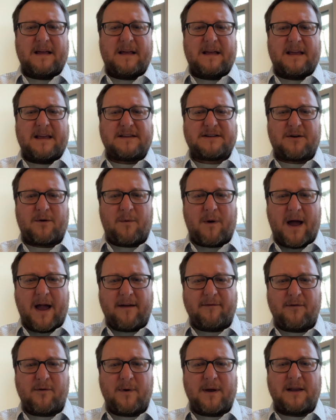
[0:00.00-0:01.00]
his
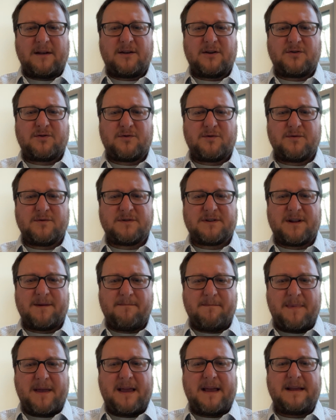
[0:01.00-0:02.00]
arrival into
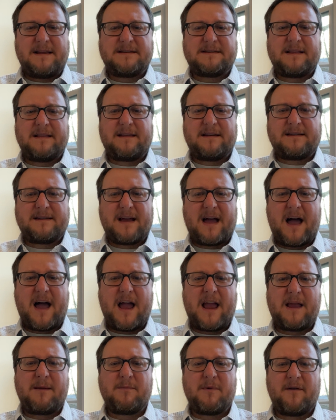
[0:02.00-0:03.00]
Jerusalem means that the
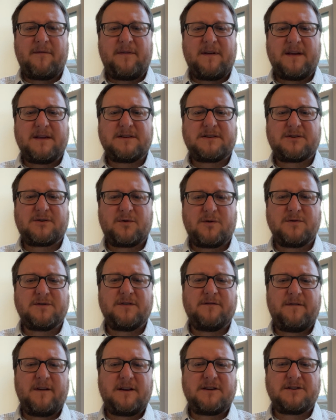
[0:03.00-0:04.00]
time of his
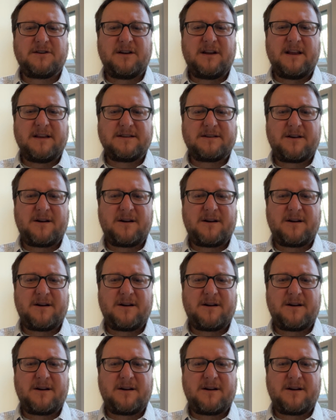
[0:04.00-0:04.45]
crucifixion has